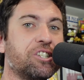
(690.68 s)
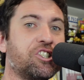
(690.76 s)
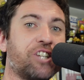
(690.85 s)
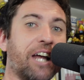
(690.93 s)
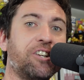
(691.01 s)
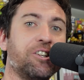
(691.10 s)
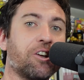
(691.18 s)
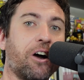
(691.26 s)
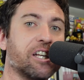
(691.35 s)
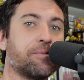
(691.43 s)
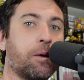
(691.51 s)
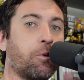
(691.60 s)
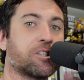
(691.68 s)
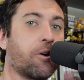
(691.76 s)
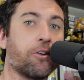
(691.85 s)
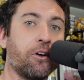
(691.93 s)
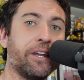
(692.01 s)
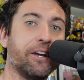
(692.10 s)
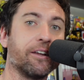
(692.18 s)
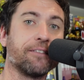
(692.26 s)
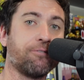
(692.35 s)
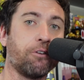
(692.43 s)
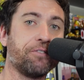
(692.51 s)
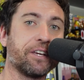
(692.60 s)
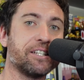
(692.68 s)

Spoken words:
chat to you guys about what's going on here at the Four Finger